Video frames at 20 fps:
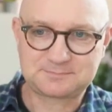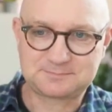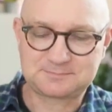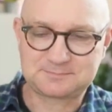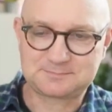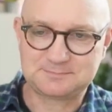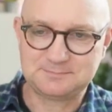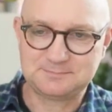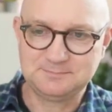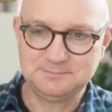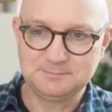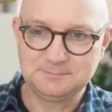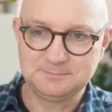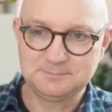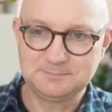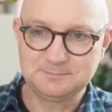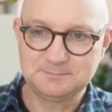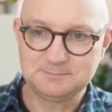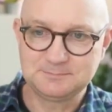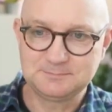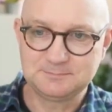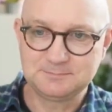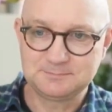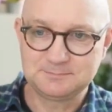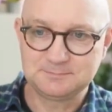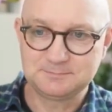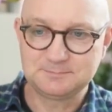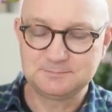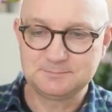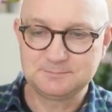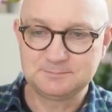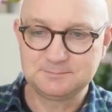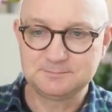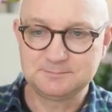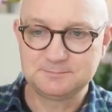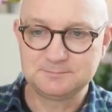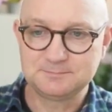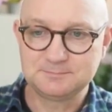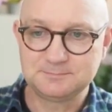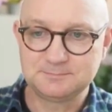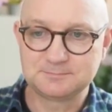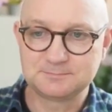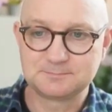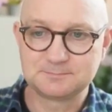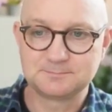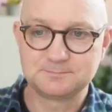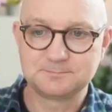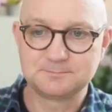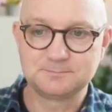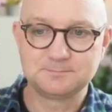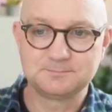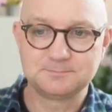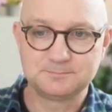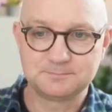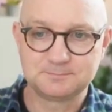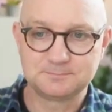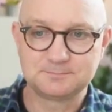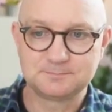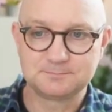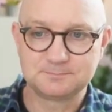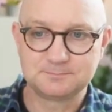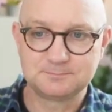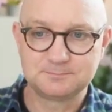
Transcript: No words are spoken by the person on screen.